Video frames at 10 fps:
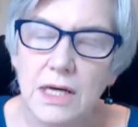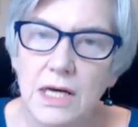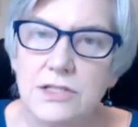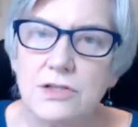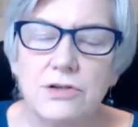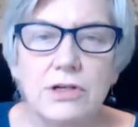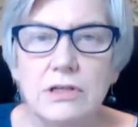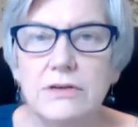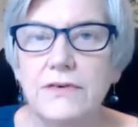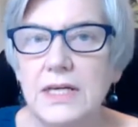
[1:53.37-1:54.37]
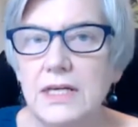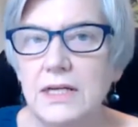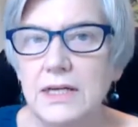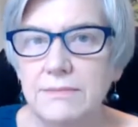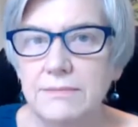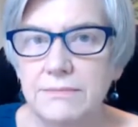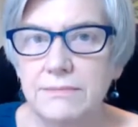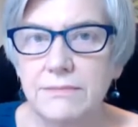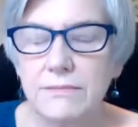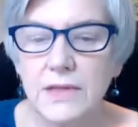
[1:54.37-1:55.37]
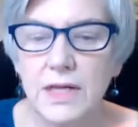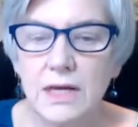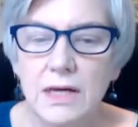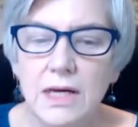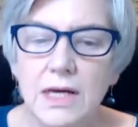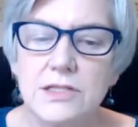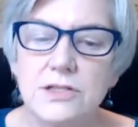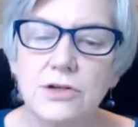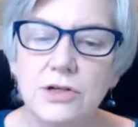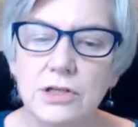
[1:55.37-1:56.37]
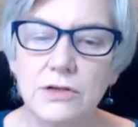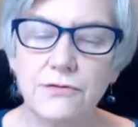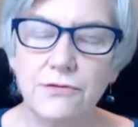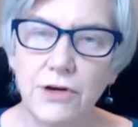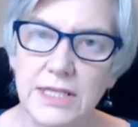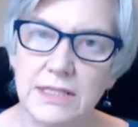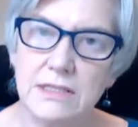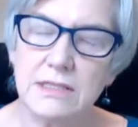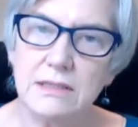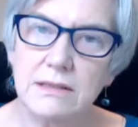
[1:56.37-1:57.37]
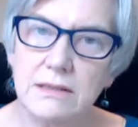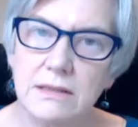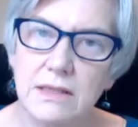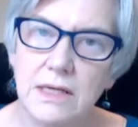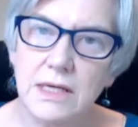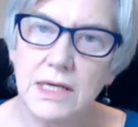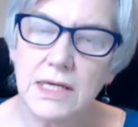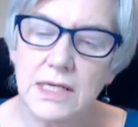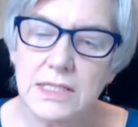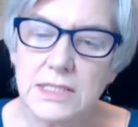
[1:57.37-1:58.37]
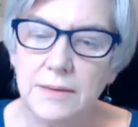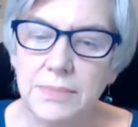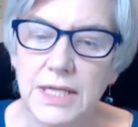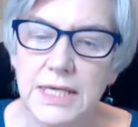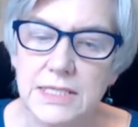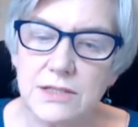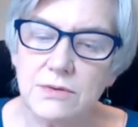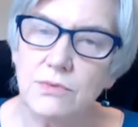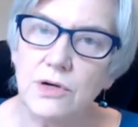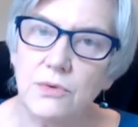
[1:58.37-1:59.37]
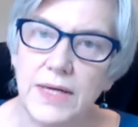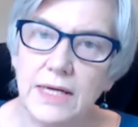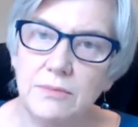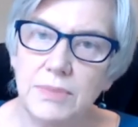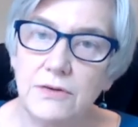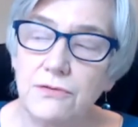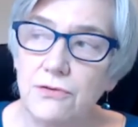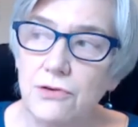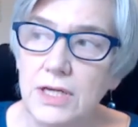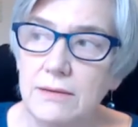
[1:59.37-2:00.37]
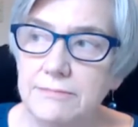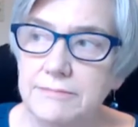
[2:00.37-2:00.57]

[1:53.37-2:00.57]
A circle of healing. A circle of friends. Someplace where we can be free.